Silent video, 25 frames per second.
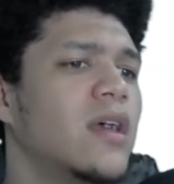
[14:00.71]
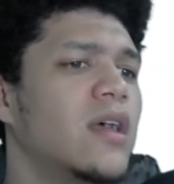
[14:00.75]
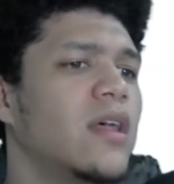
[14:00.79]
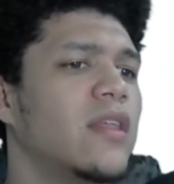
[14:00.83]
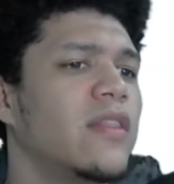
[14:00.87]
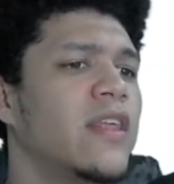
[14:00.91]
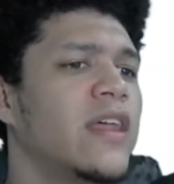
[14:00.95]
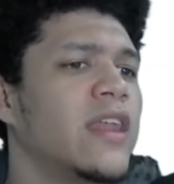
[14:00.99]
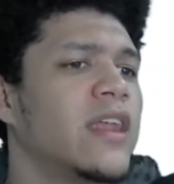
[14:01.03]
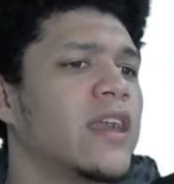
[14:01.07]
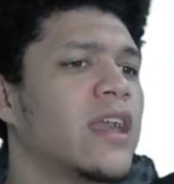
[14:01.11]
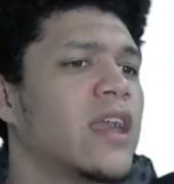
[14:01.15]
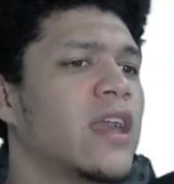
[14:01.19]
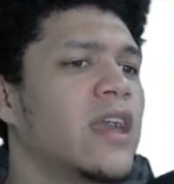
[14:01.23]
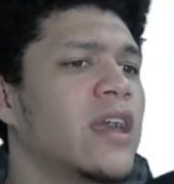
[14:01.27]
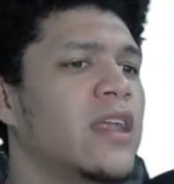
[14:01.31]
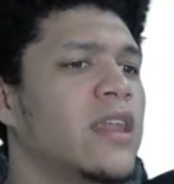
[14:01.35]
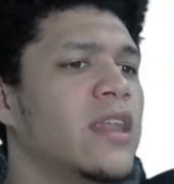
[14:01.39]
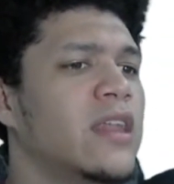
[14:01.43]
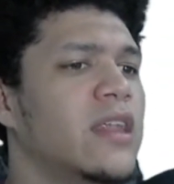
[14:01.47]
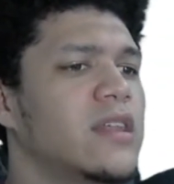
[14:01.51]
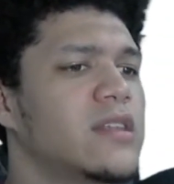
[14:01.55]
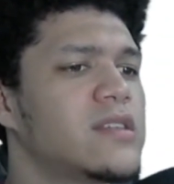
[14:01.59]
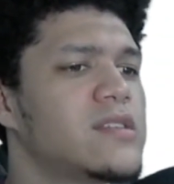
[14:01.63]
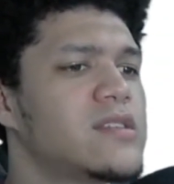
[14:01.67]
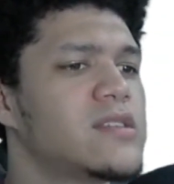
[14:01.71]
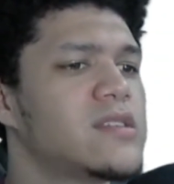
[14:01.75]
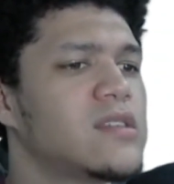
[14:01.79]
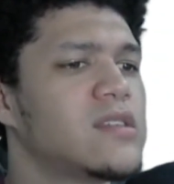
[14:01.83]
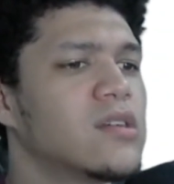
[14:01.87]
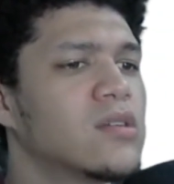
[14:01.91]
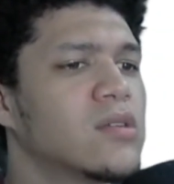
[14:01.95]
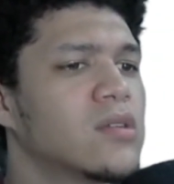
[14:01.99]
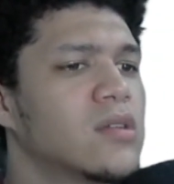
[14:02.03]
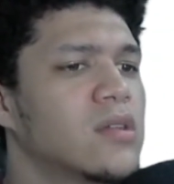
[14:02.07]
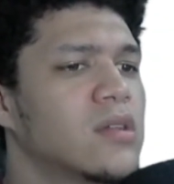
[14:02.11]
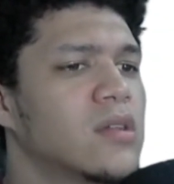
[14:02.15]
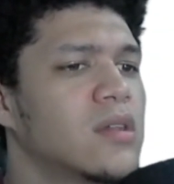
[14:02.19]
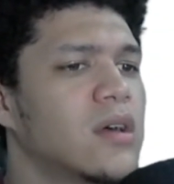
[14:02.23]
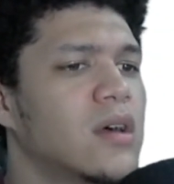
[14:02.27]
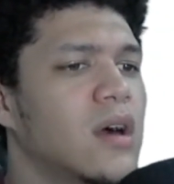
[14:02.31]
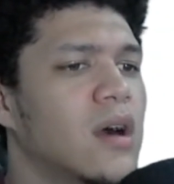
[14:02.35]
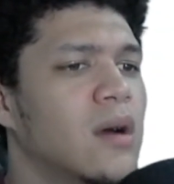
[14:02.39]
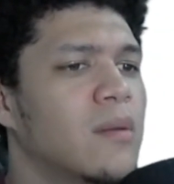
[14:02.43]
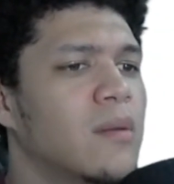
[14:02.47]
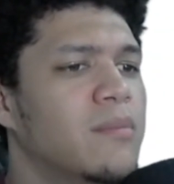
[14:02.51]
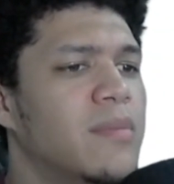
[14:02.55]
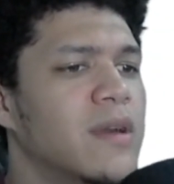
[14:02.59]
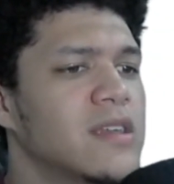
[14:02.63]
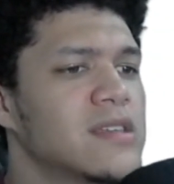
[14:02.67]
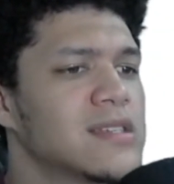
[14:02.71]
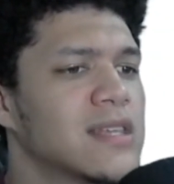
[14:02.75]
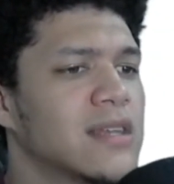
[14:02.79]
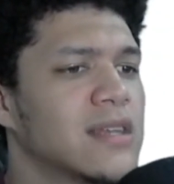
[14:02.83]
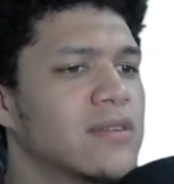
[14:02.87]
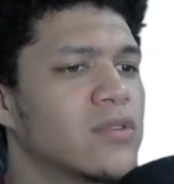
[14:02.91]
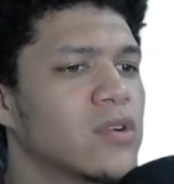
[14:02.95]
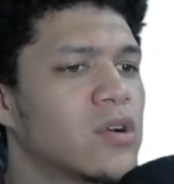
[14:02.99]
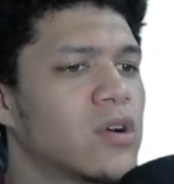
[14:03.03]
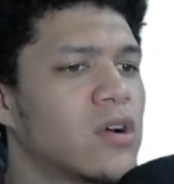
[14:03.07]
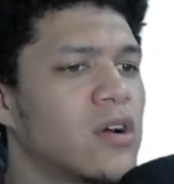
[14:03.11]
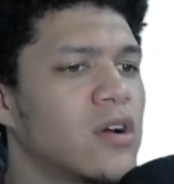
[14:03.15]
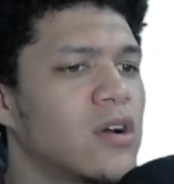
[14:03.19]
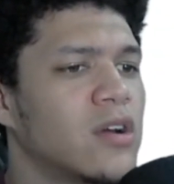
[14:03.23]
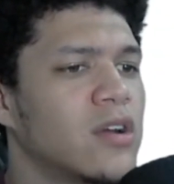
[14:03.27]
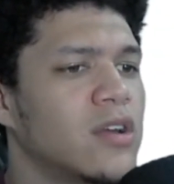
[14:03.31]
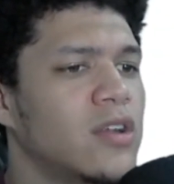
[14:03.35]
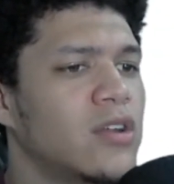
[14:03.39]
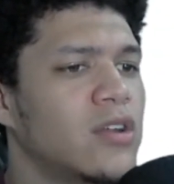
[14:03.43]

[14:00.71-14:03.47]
then again, it's still a base level car. You